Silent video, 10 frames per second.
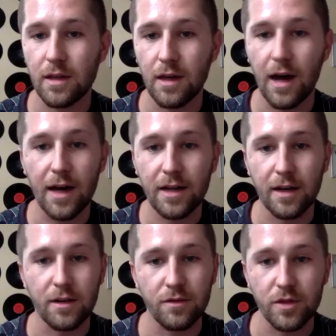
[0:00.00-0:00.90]
I
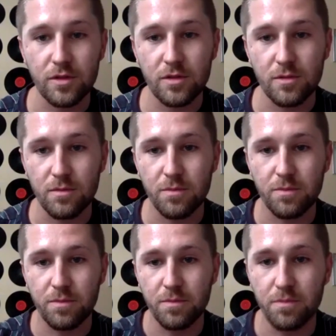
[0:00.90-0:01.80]
kind of just
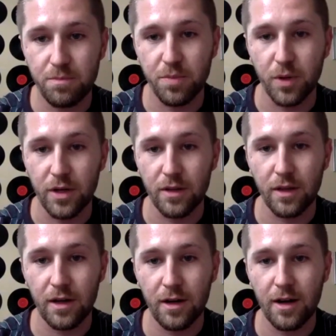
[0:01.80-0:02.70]
put it
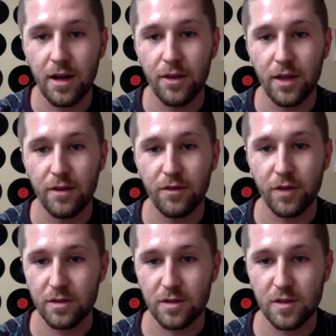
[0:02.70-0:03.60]
there, and then if
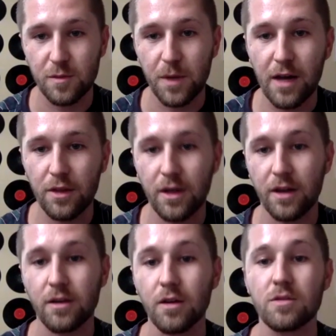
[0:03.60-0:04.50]
there's a spot that I
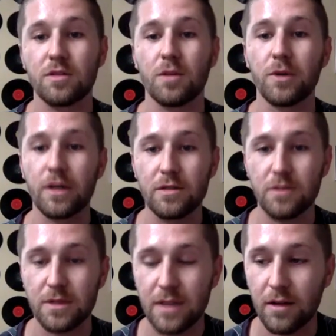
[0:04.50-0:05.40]
know someone else
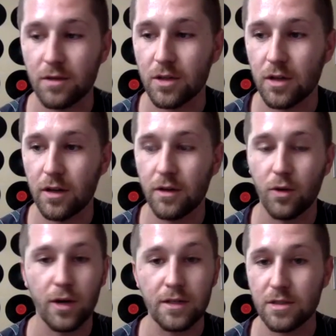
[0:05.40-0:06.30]
would sound good on,
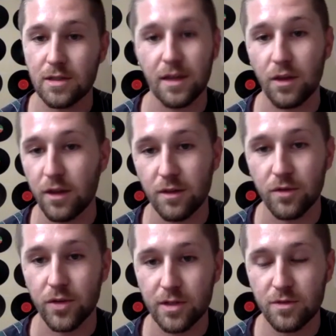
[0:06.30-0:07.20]
or I just can't think of
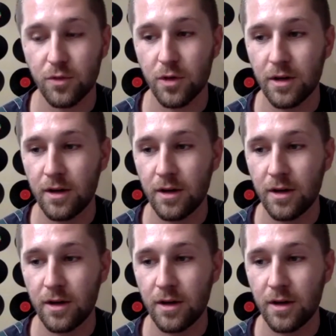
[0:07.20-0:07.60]
lyrics for,